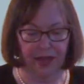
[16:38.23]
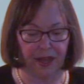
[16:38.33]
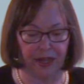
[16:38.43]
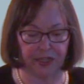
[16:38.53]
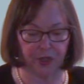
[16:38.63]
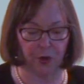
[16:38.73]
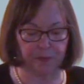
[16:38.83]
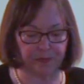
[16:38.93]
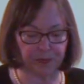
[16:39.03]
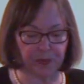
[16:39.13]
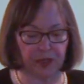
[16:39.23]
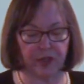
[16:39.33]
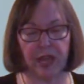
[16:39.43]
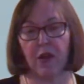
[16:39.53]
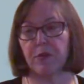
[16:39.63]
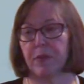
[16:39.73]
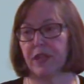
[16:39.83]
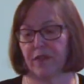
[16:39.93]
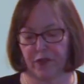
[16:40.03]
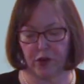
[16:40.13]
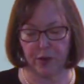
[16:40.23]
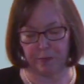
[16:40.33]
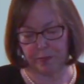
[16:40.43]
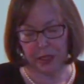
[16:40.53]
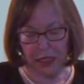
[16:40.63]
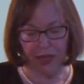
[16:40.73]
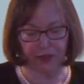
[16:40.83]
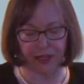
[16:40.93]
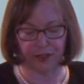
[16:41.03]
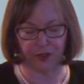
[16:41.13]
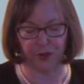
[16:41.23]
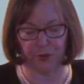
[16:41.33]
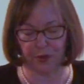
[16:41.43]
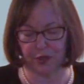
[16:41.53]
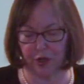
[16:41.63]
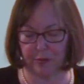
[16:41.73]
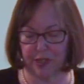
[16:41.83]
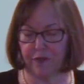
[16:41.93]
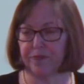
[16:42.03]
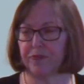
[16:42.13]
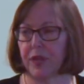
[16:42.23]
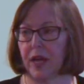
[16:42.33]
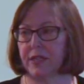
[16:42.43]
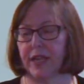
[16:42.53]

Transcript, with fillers: Uh, so, so that would be the very polite thing to do in terms of uh,